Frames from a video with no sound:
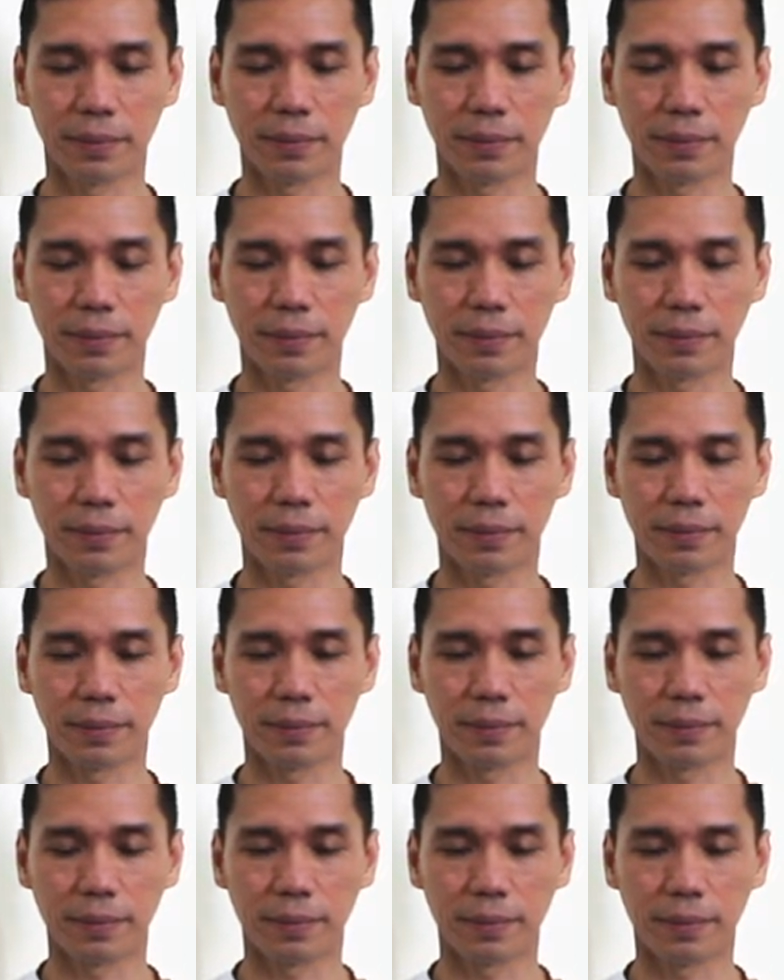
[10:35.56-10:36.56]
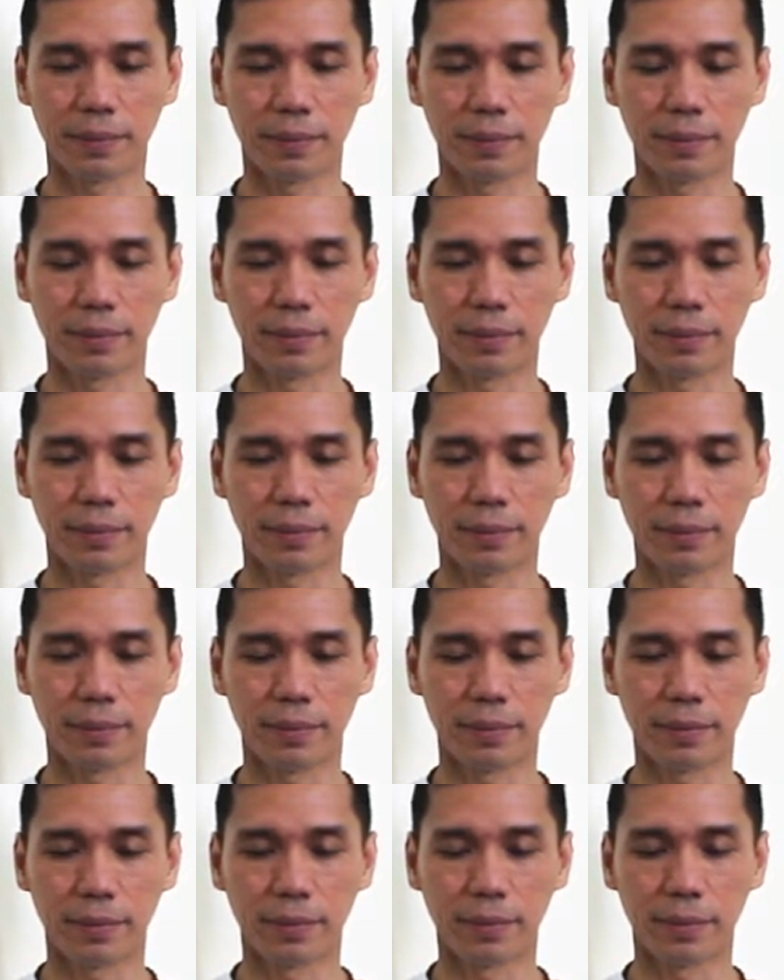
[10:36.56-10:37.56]

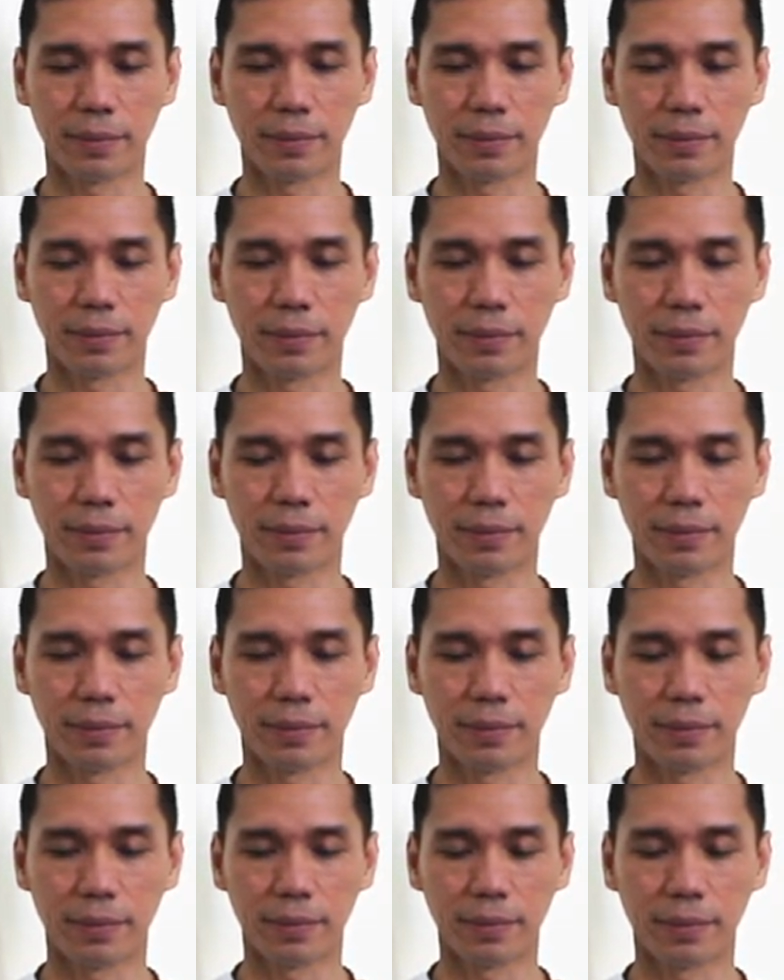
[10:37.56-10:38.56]
No one is speaking in this clip.